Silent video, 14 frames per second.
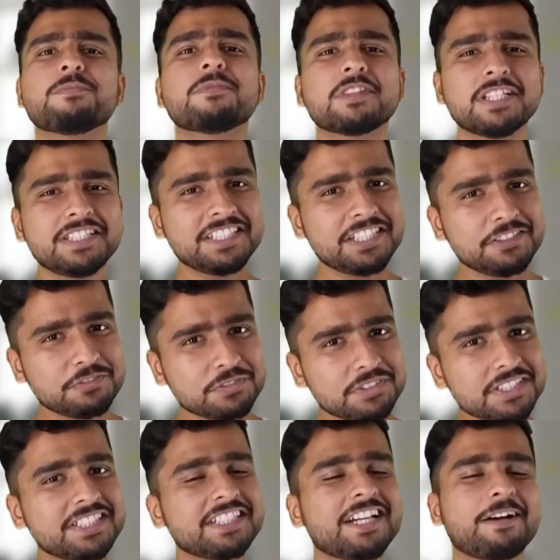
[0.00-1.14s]
the
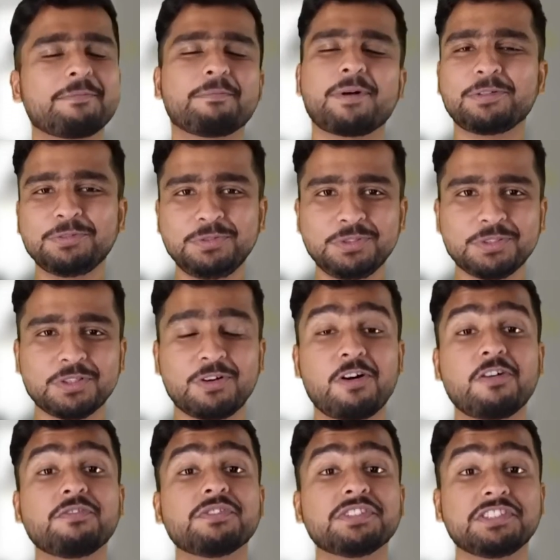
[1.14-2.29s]
different amount
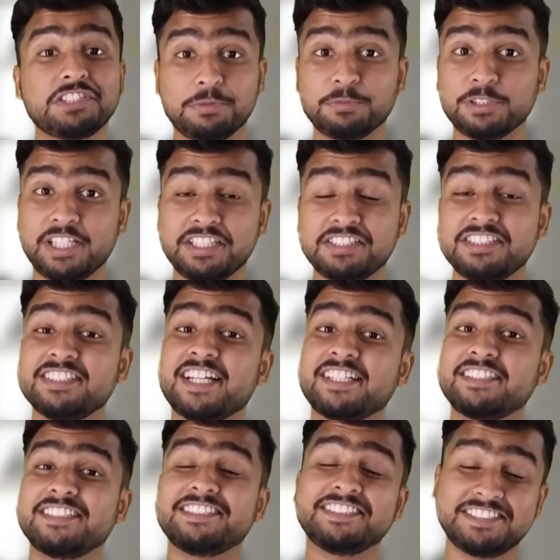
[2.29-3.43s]
of stimulation
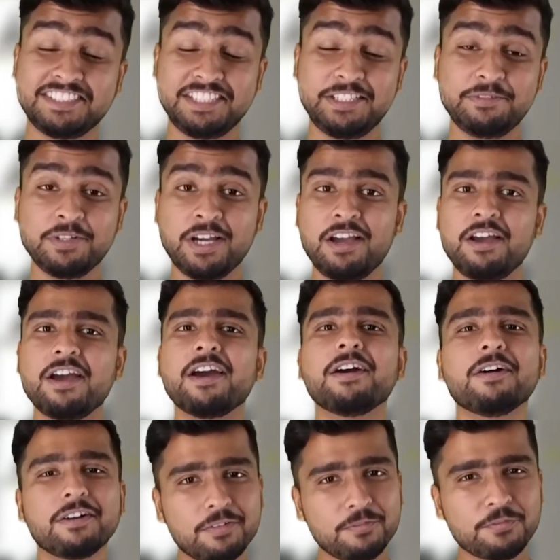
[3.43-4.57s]
that they receive
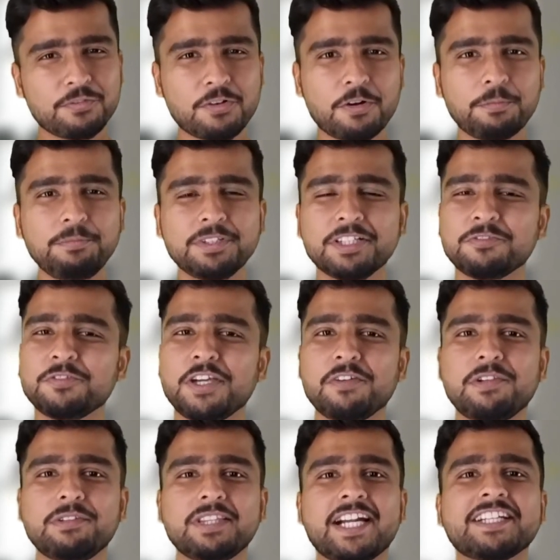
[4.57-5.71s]
from the
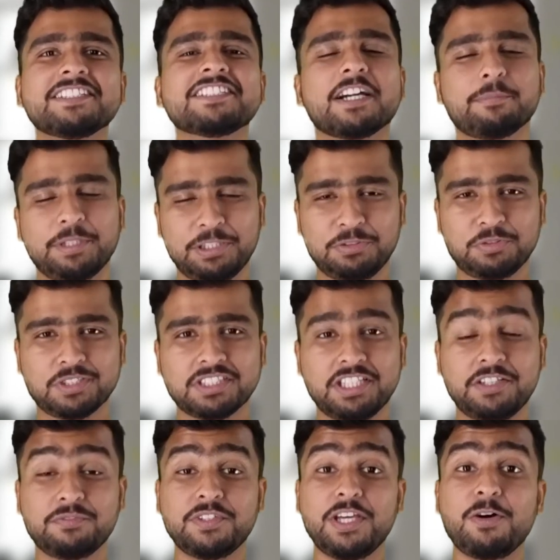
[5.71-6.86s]
wavelength that is coming to us.
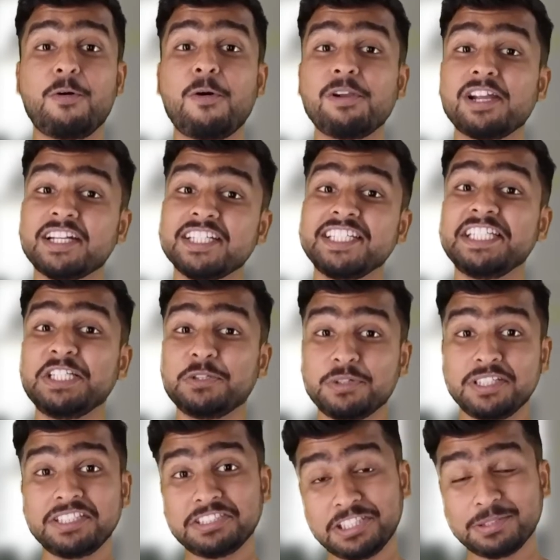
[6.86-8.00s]
If they all are
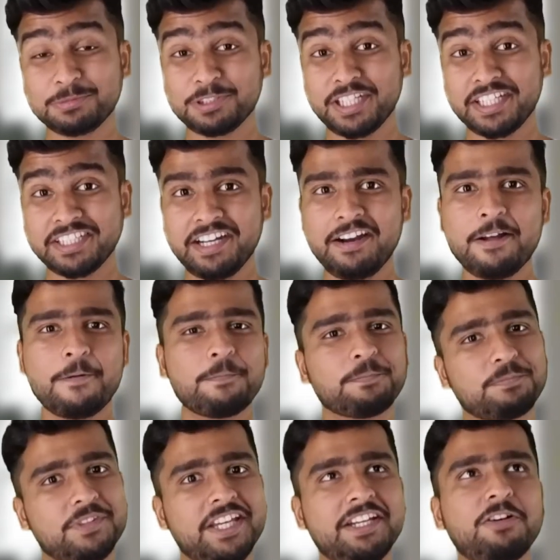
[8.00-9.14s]
equally stimulated,
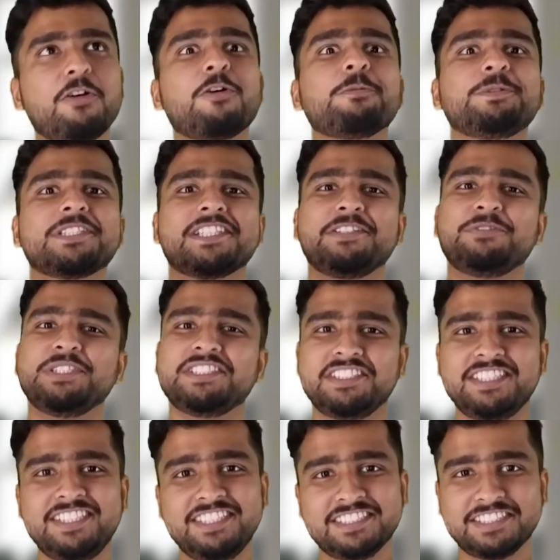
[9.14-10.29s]
then obviously we
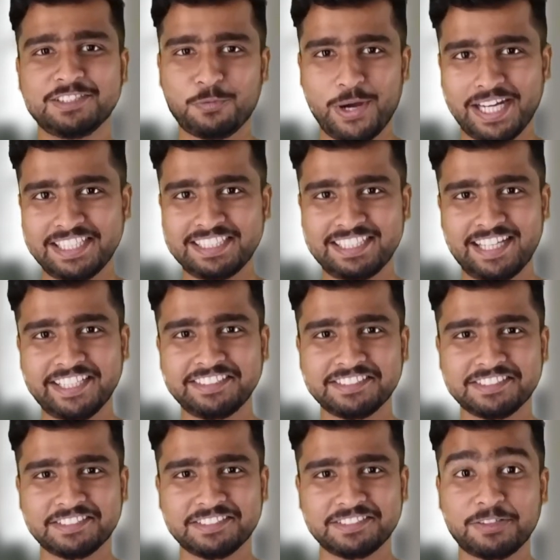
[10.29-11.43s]
see the white light
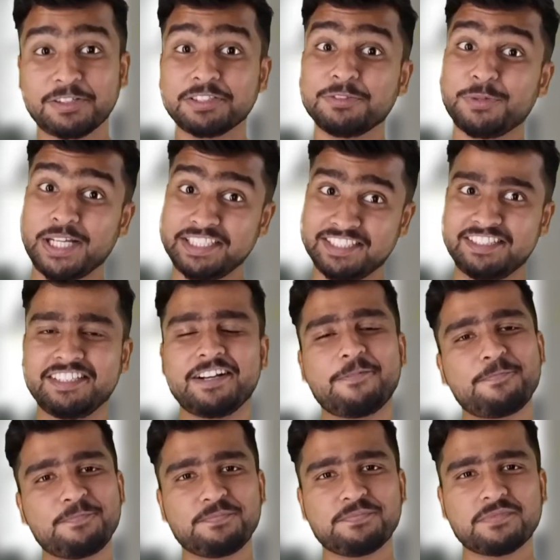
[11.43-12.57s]
or the white color.
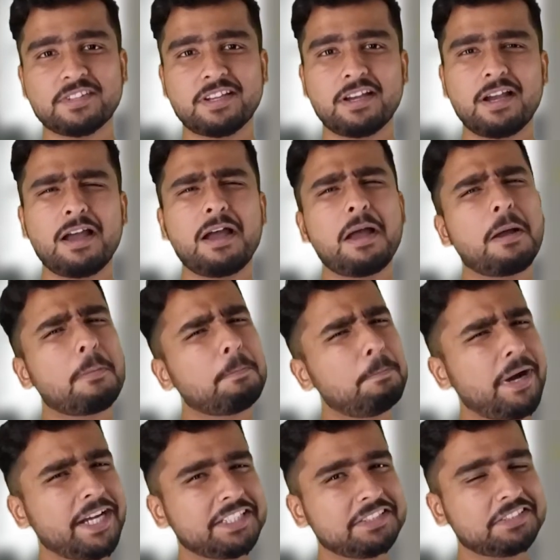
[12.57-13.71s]

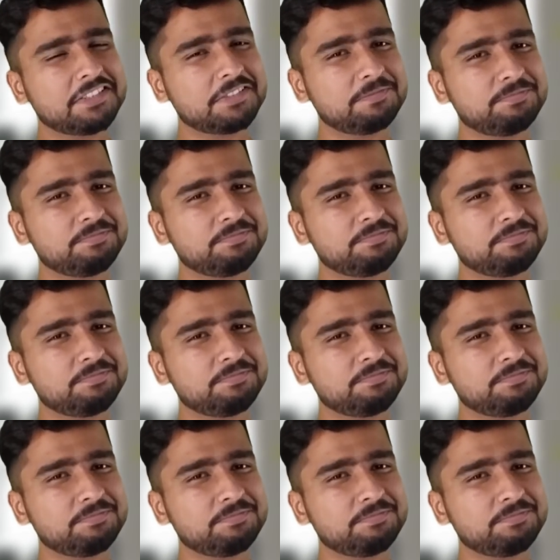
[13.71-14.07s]
But